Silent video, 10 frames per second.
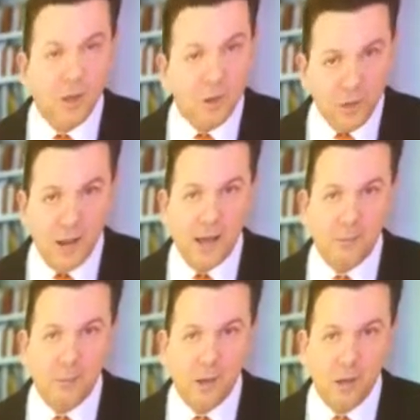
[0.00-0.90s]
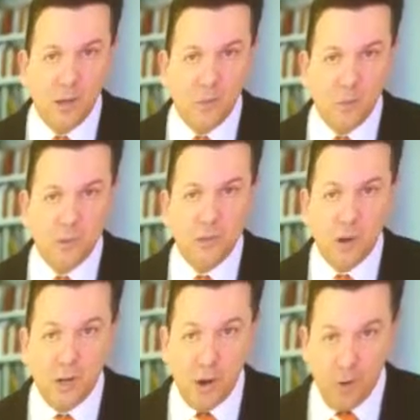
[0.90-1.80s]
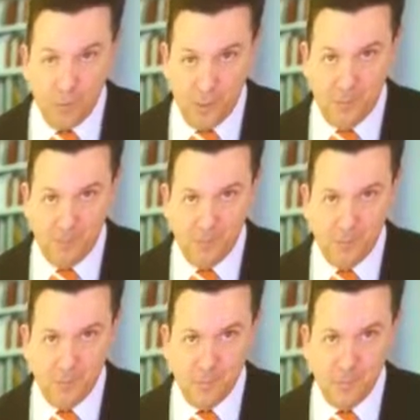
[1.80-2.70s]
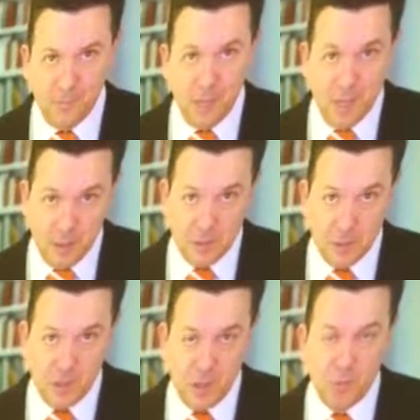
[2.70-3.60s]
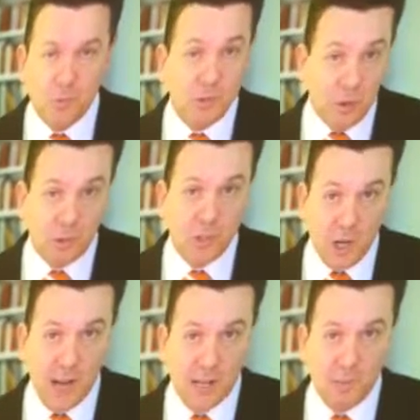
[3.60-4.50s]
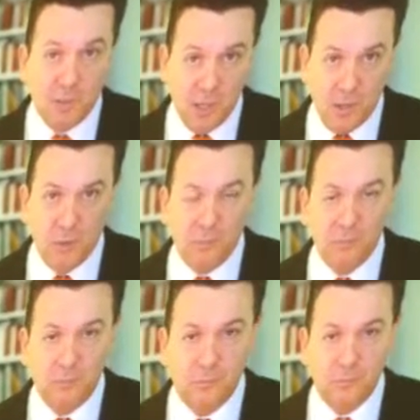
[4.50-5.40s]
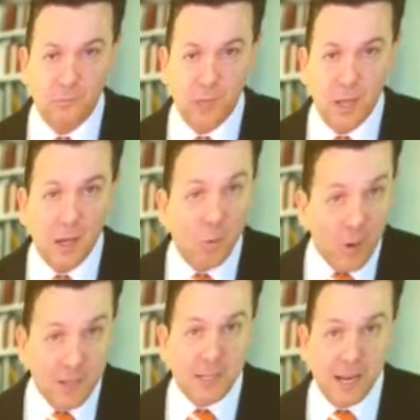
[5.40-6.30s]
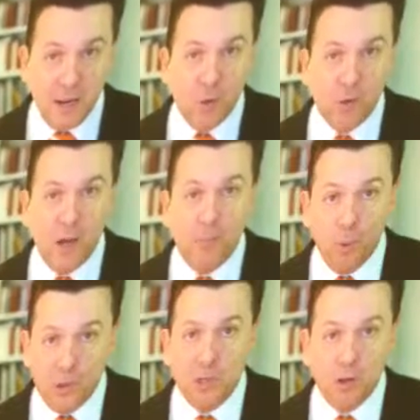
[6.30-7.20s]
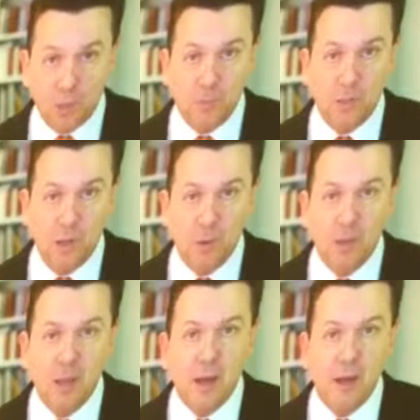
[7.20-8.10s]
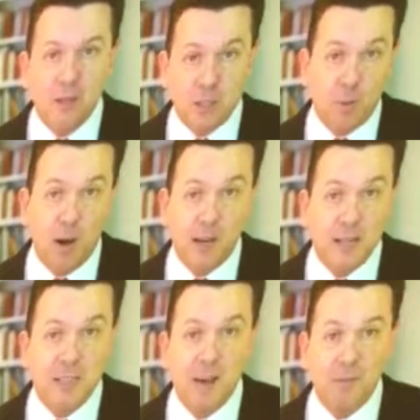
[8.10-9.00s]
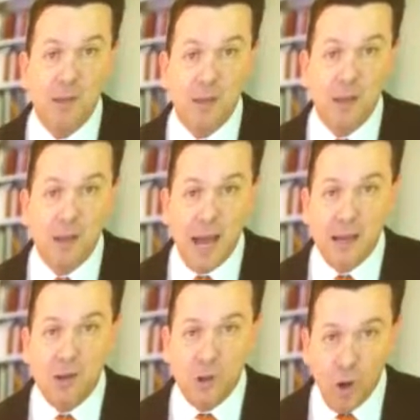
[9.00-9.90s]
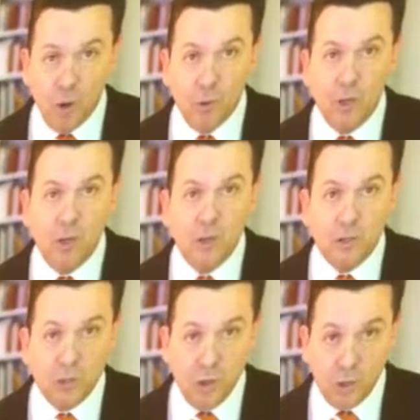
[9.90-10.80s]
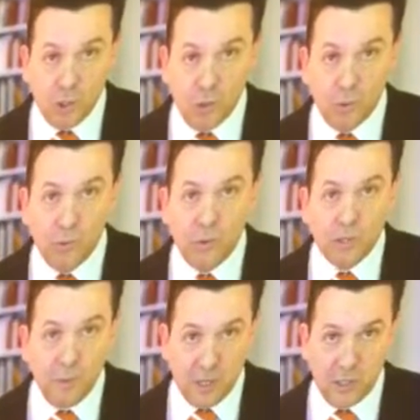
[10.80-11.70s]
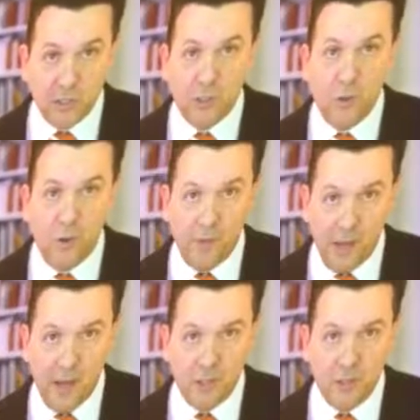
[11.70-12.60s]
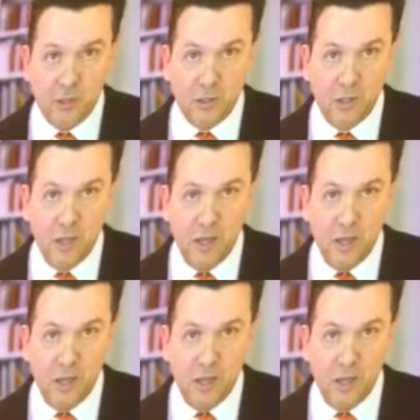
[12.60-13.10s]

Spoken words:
Her name was Tony Hoffman. His was Dr. Jayant Patel. Queensland Health appointed Dr. Patel despite his having had no surgical specialist qualifications.